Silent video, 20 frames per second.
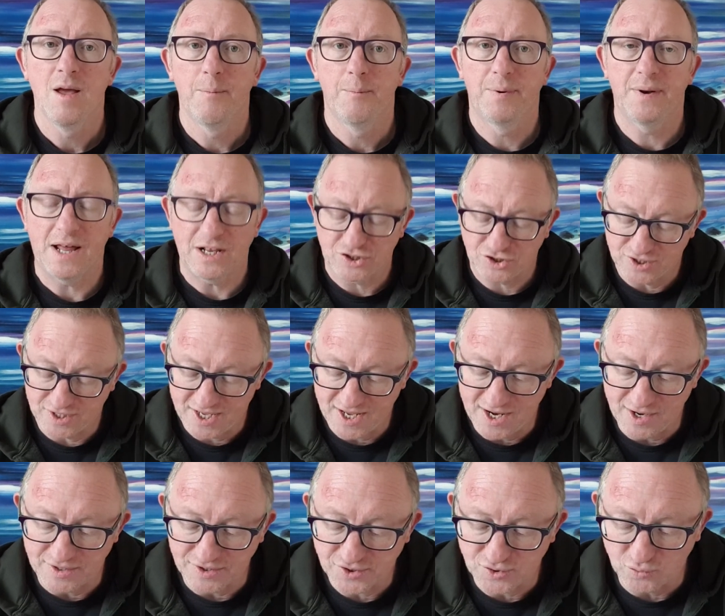But actually
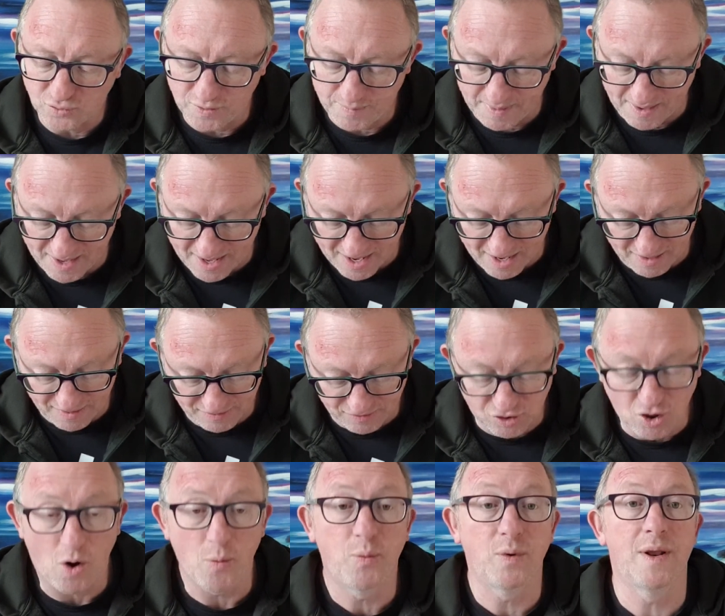here it's talking about how
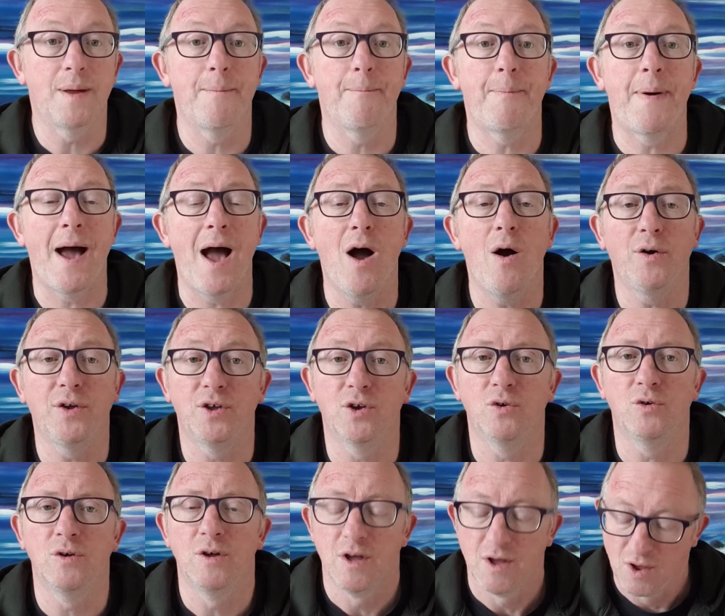God will empower
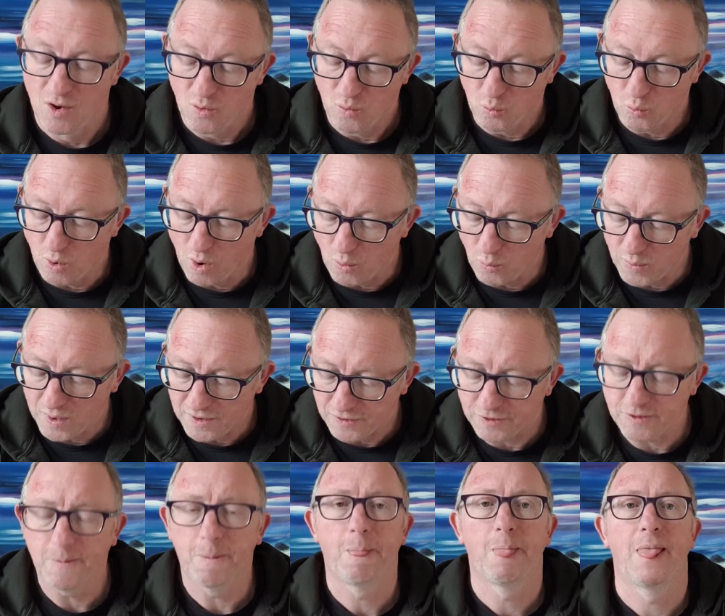you, what with?
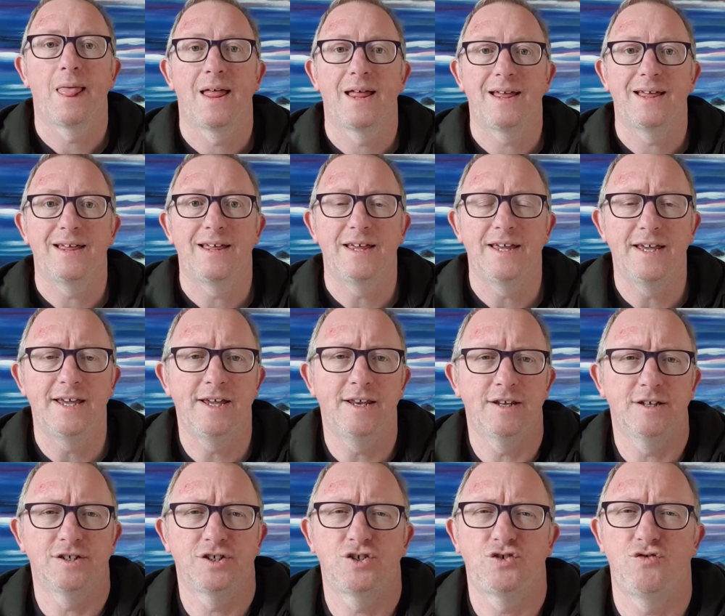
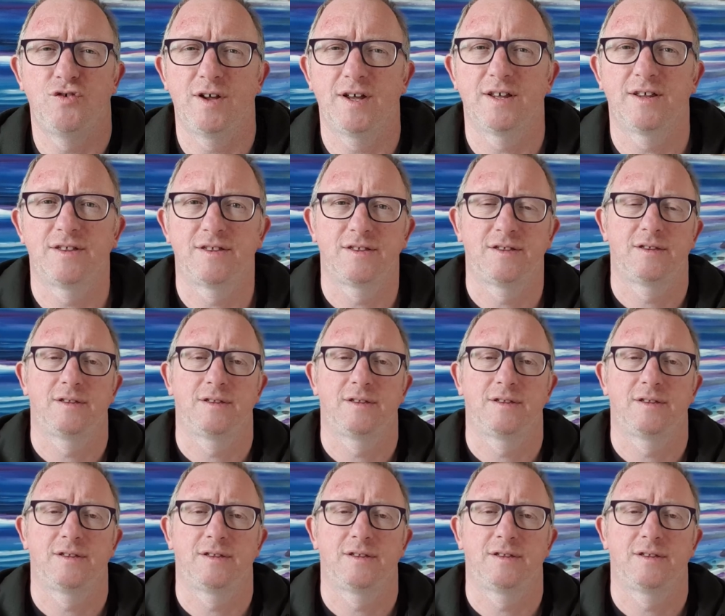Inner strength.